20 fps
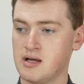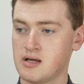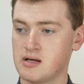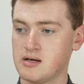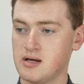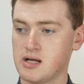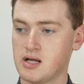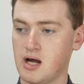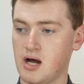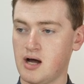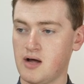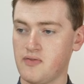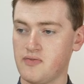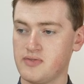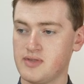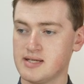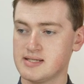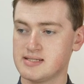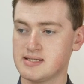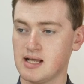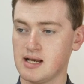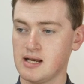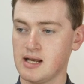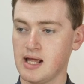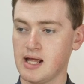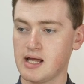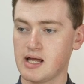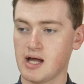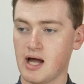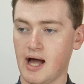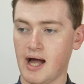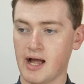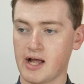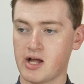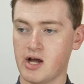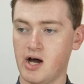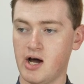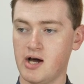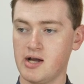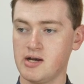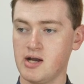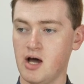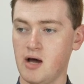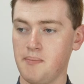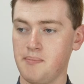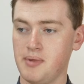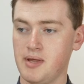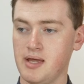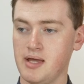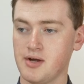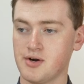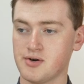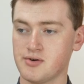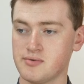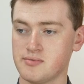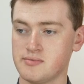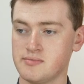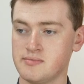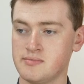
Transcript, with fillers: click on this link icon up here.